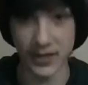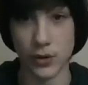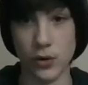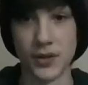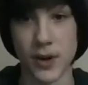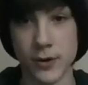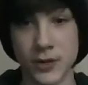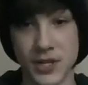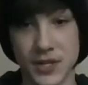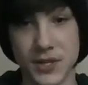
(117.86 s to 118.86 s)
gold
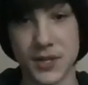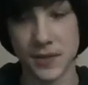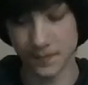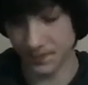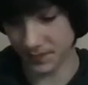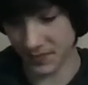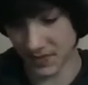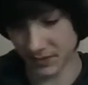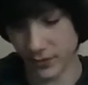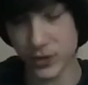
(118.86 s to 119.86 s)
cartridges.
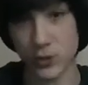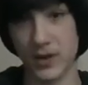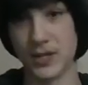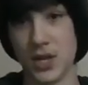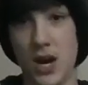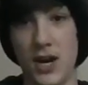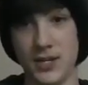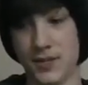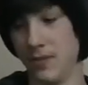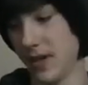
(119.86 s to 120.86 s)
The first one is
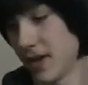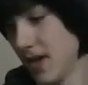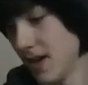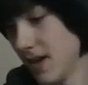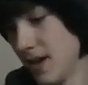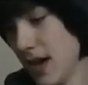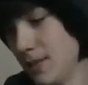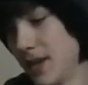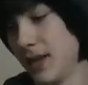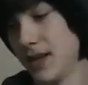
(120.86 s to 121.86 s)
awesome.
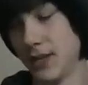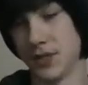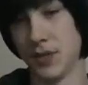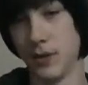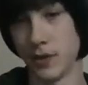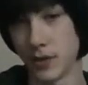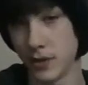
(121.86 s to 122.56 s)
It doesn't look